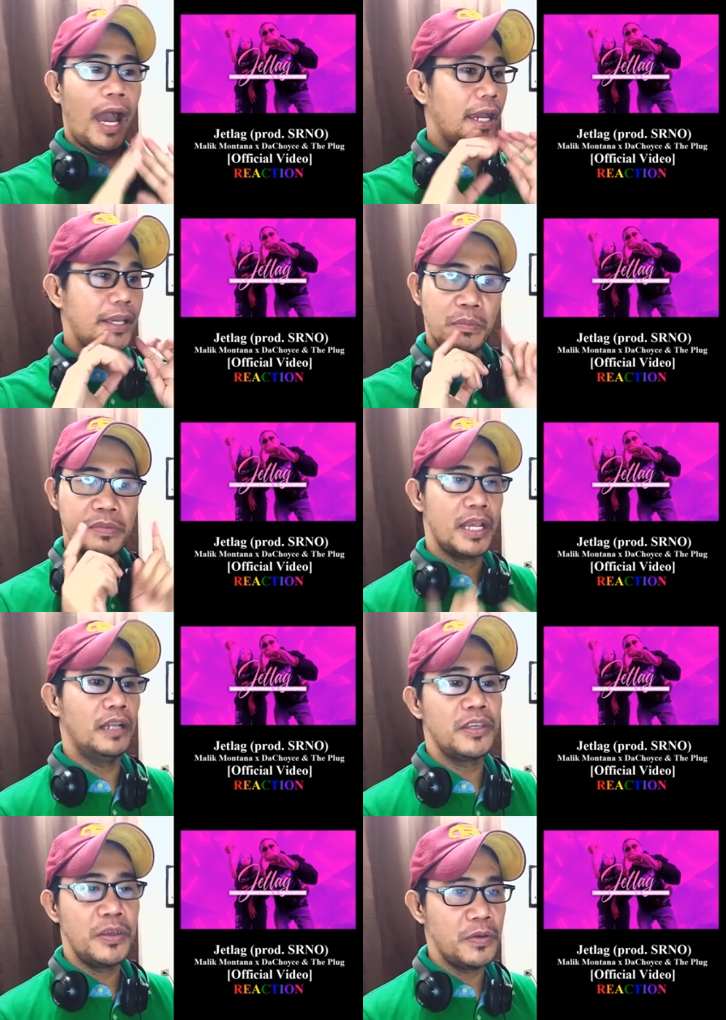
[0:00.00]
I am
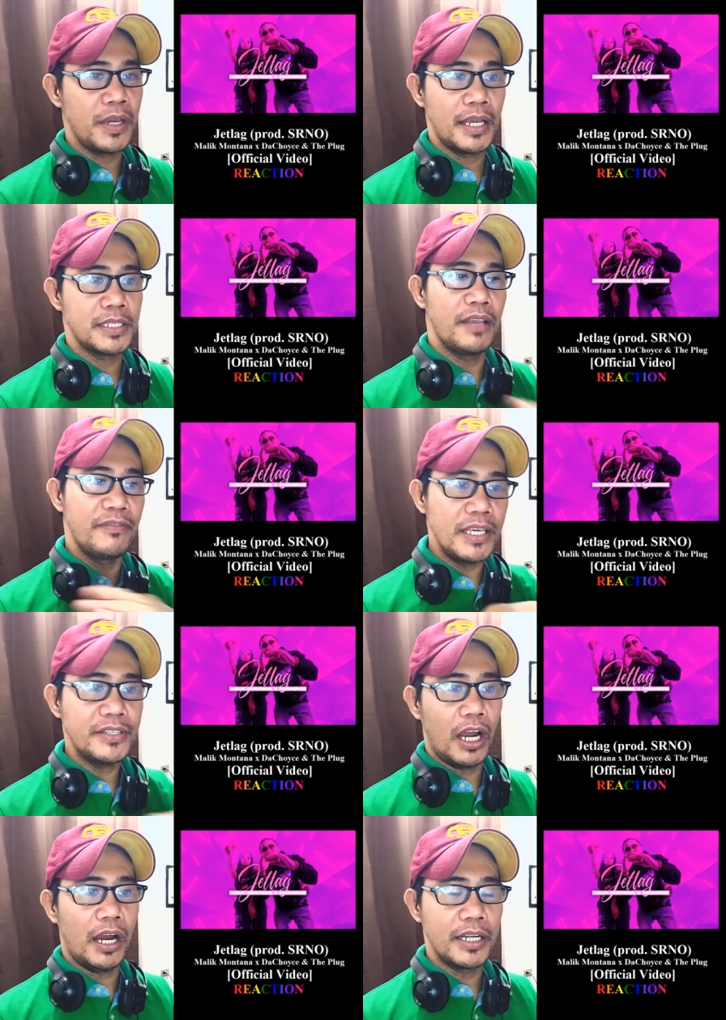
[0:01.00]
telling you guys
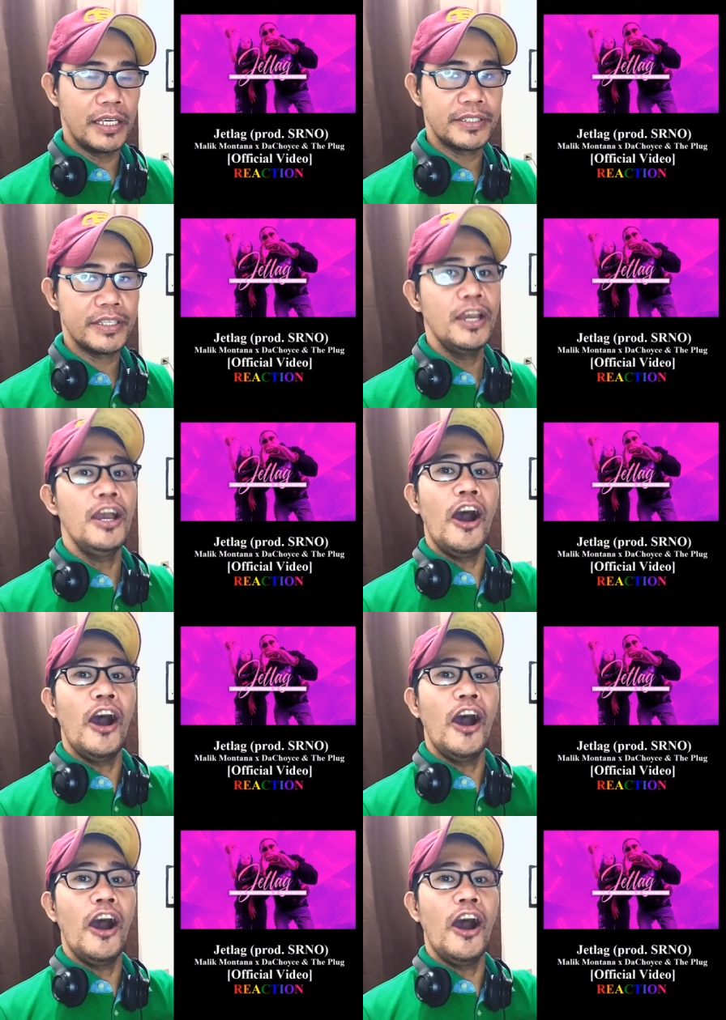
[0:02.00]
these artists